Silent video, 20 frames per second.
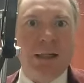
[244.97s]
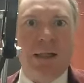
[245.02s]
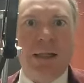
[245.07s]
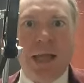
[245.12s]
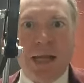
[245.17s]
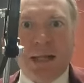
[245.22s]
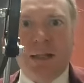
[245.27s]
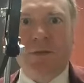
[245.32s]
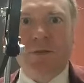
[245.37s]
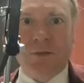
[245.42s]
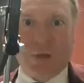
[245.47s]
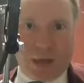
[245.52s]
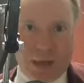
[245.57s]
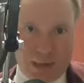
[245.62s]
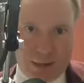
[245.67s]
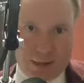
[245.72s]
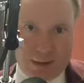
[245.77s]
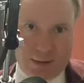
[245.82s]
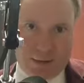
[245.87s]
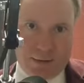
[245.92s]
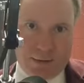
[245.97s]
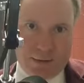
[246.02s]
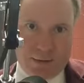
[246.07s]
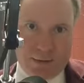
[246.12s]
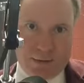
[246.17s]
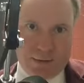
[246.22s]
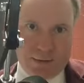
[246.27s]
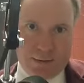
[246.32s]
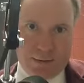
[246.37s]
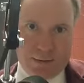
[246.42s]
cleansing
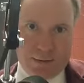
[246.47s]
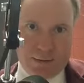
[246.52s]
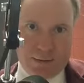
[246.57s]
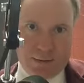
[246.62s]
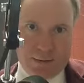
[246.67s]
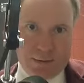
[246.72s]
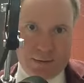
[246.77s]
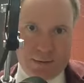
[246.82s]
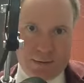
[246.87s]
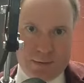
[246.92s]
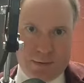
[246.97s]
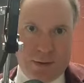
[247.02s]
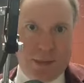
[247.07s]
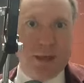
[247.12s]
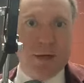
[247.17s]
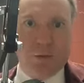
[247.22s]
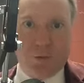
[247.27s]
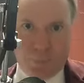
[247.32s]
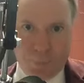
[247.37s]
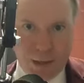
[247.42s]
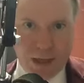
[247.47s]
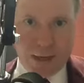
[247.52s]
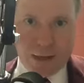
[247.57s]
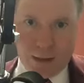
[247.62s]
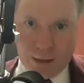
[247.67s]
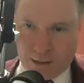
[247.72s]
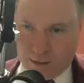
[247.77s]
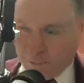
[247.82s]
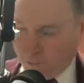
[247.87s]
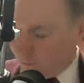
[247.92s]
that is
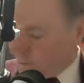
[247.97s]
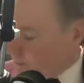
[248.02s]
bigoted.